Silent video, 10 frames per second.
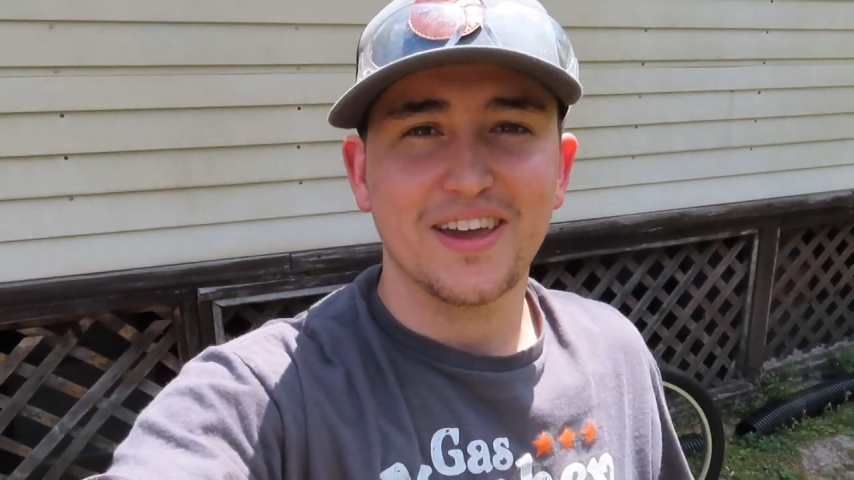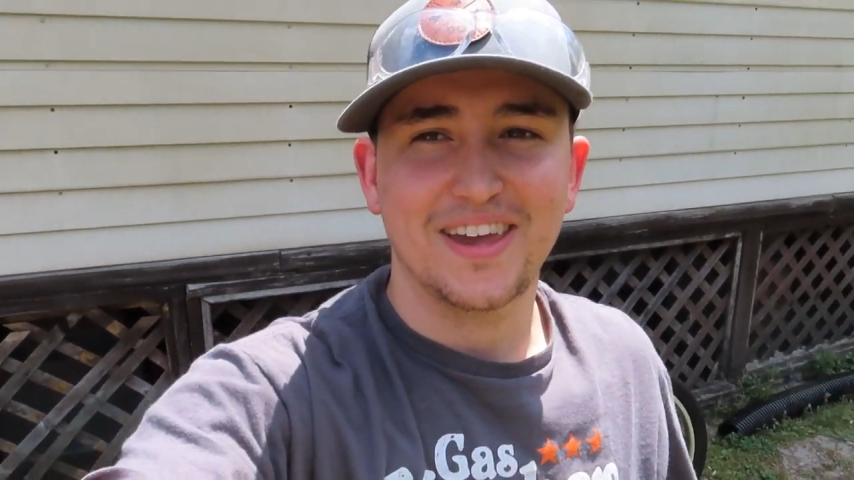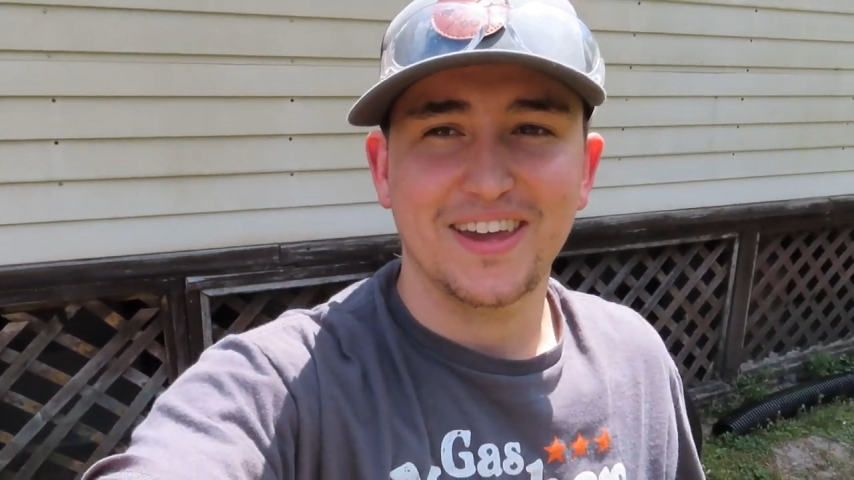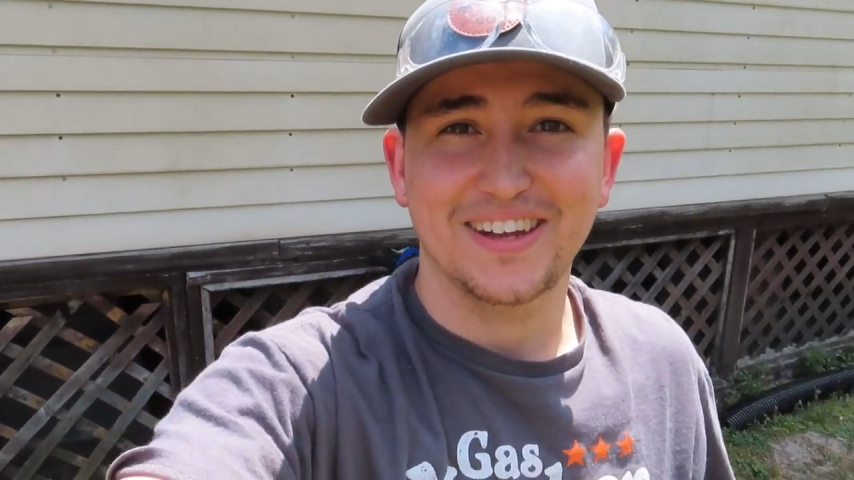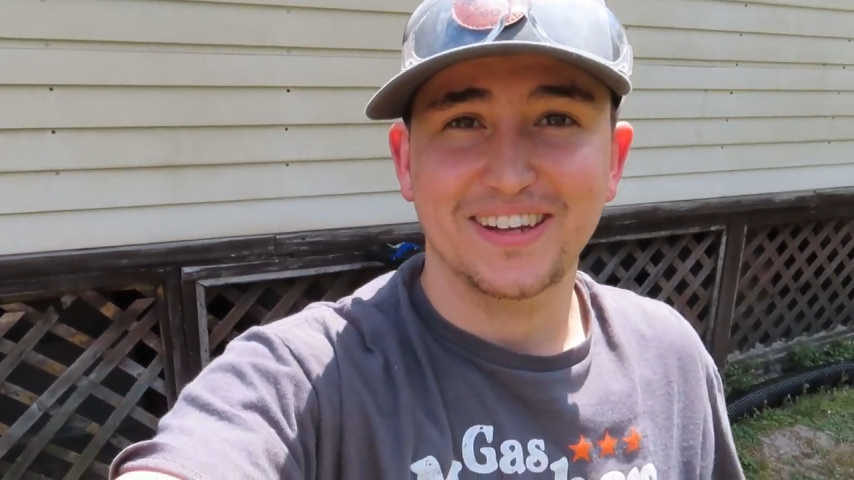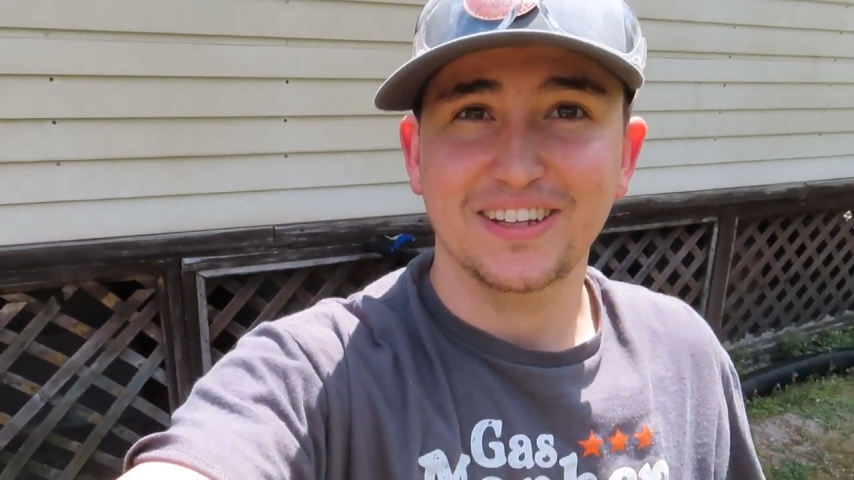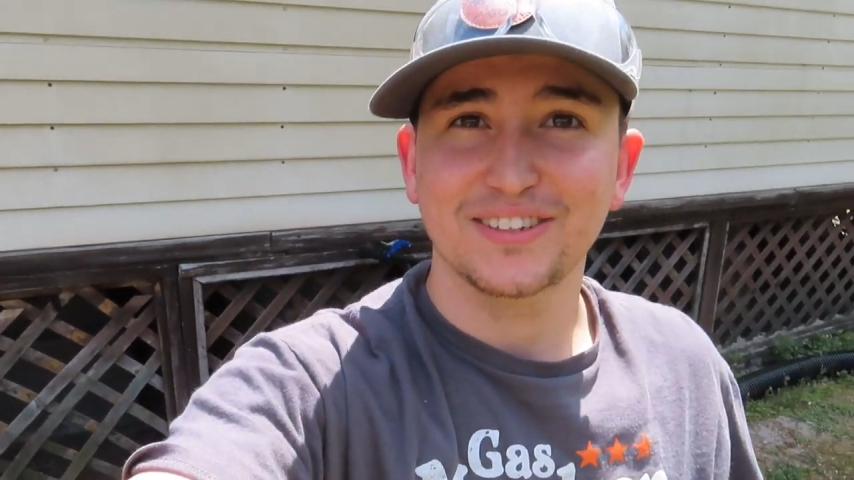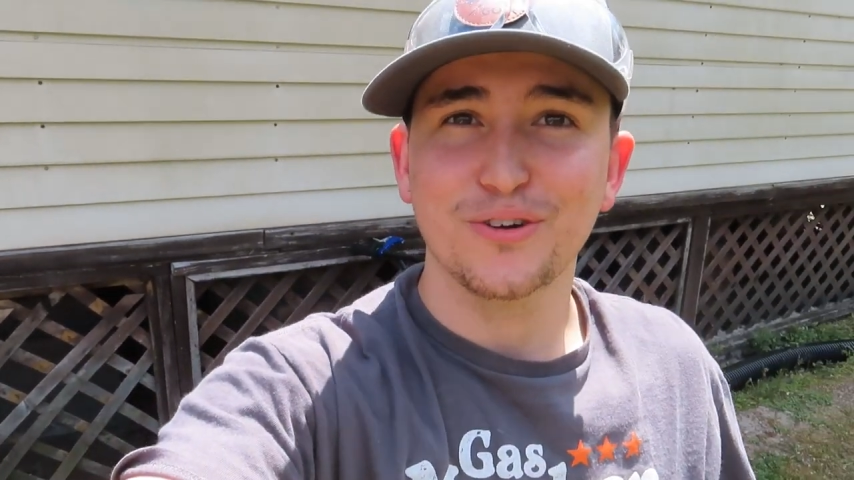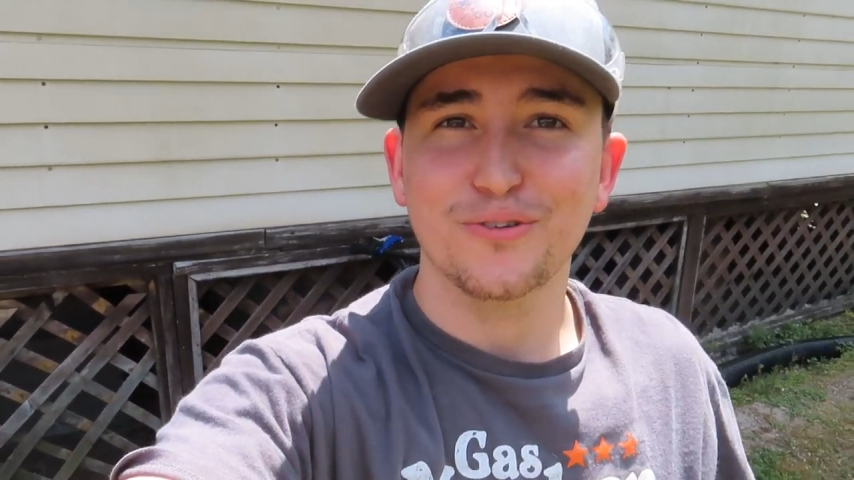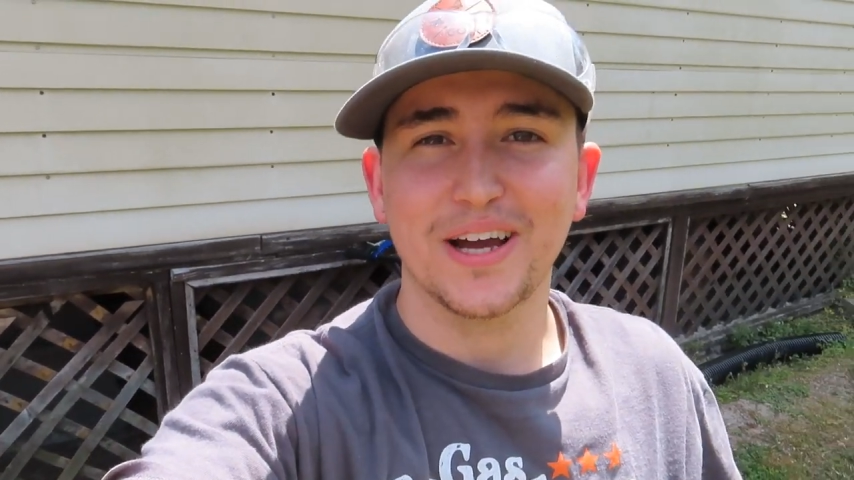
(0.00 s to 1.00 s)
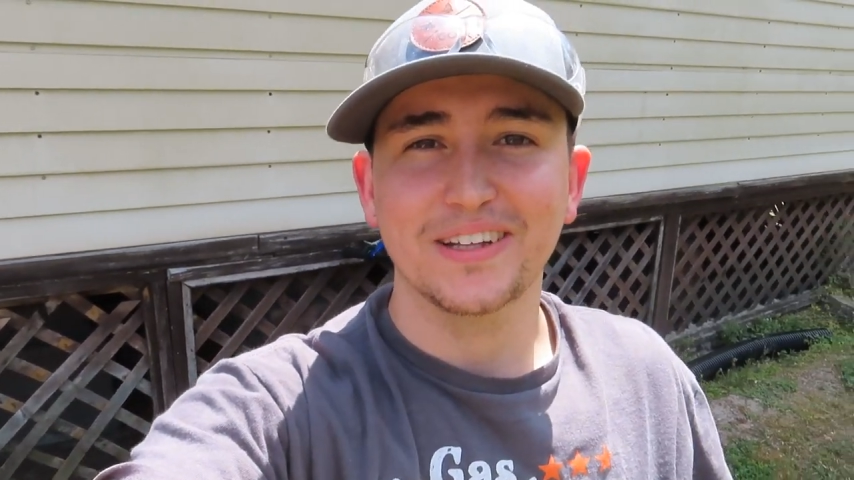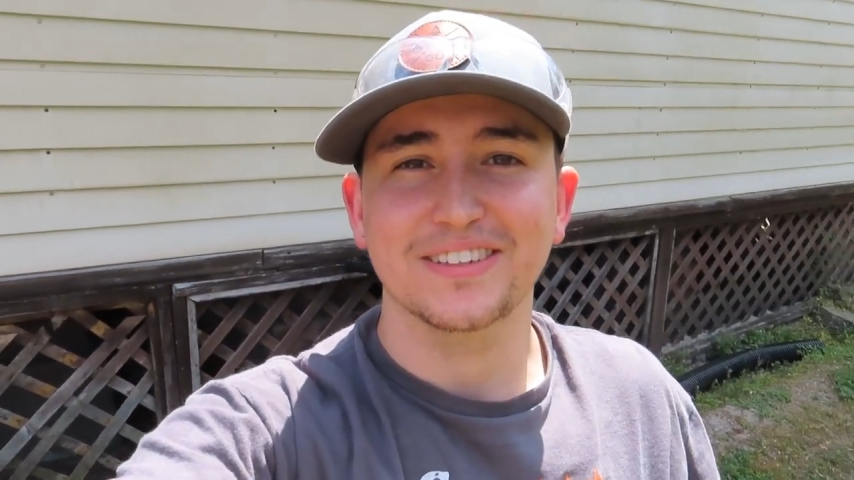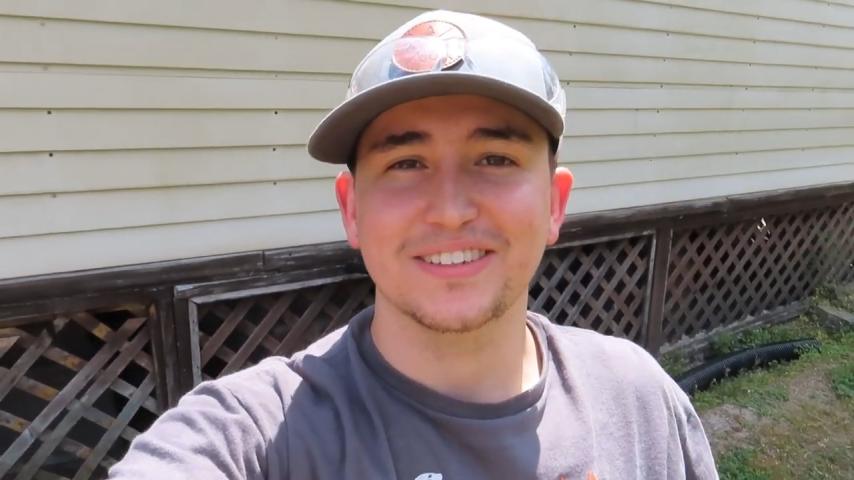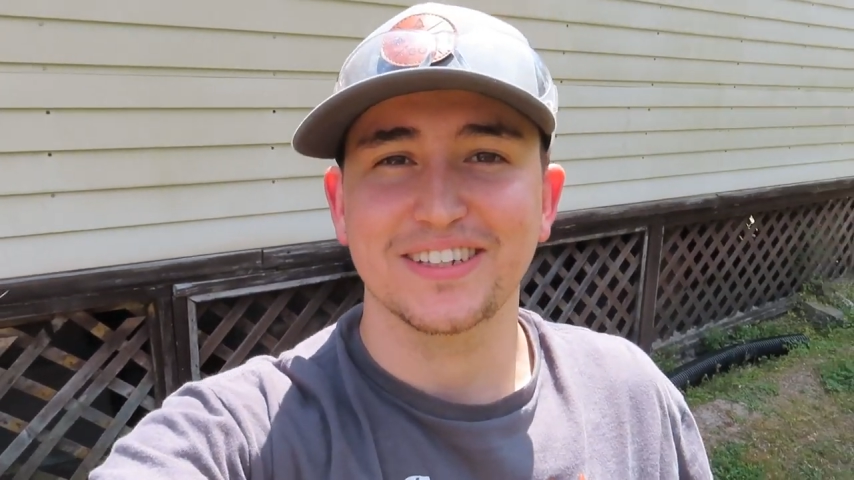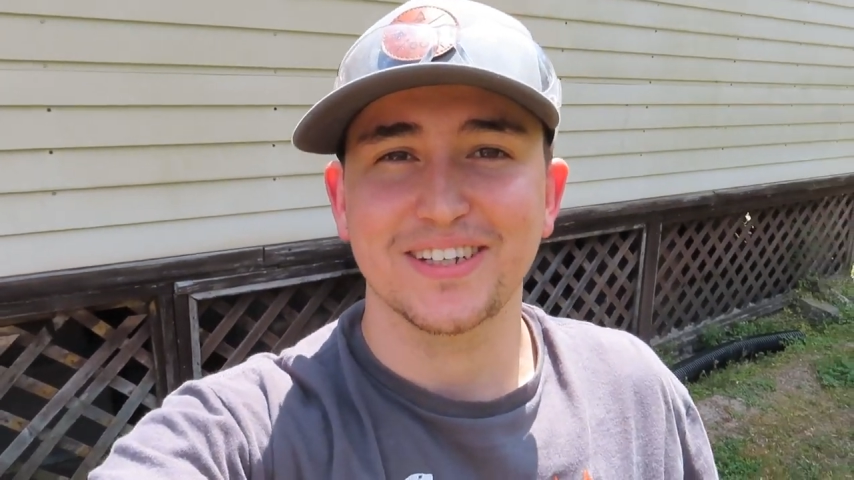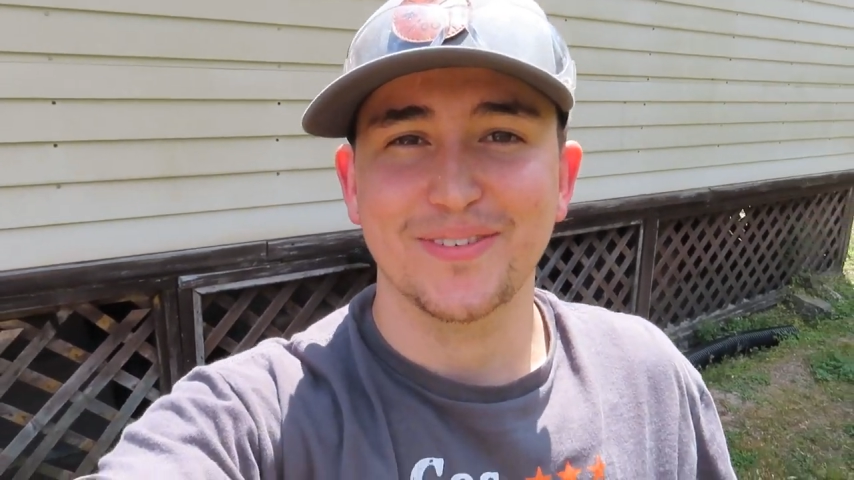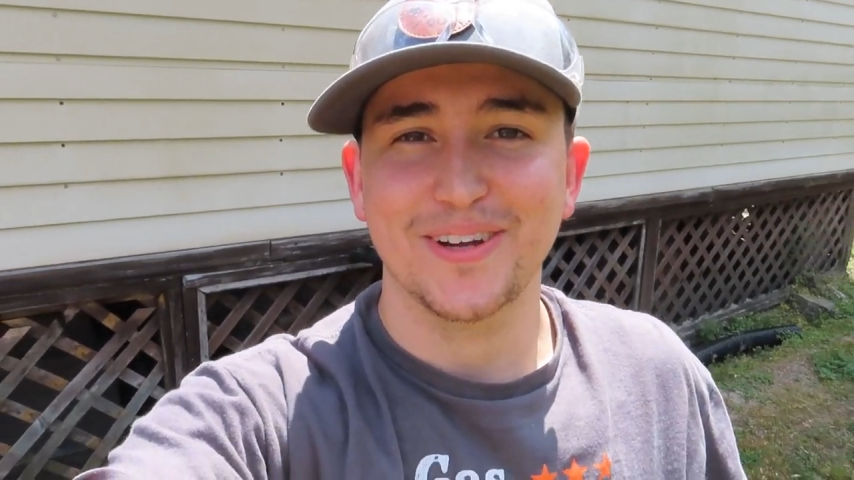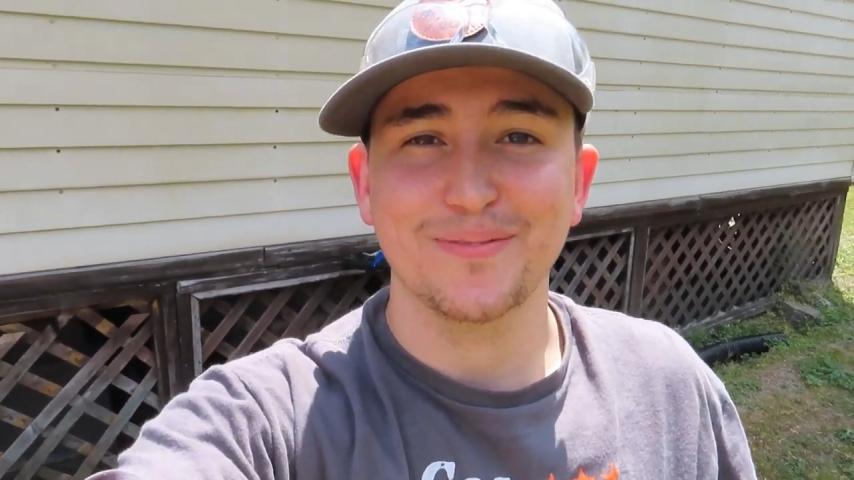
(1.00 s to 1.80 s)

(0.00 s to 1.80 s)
and let's go ride this thing, man.